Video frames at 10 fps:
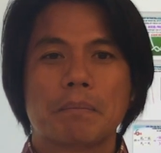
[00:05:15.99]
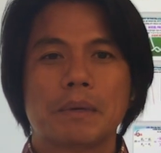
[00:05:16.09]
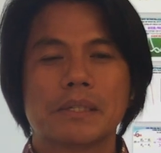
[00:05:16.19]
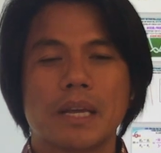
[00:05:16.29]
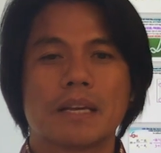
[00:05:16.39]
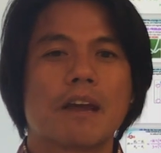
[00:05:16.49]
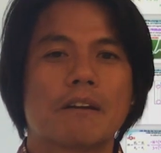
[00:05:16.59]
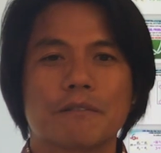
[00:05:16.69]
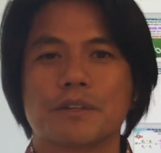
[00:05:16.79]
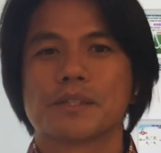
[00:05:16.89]
Please take care
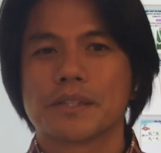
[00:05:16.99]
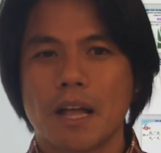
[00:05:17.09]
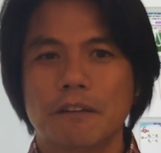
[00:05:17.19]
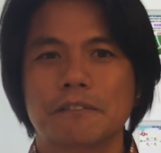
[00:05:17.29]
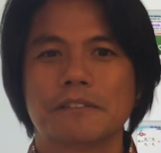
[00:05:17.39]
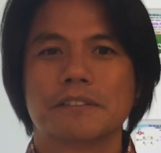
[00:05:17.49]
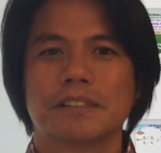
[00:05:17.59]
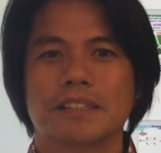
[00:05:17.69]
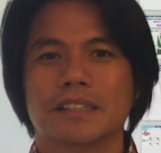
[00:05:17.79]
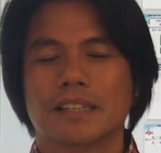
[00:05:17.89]
of yourself
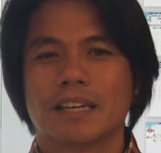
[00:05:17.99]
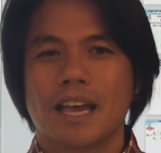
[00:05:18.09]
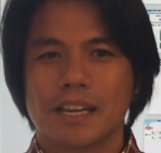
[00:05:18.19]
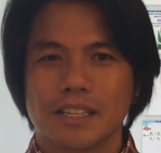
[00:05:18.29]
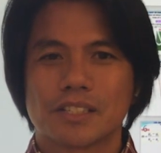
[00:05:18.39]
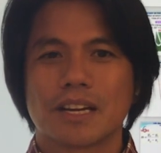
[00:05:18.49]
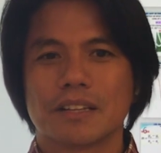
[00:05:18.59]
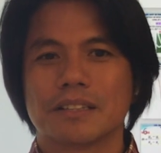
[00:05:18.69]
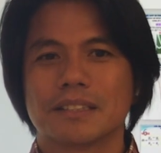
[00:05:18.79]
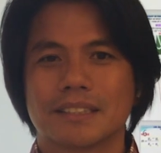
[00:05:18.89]
and each other.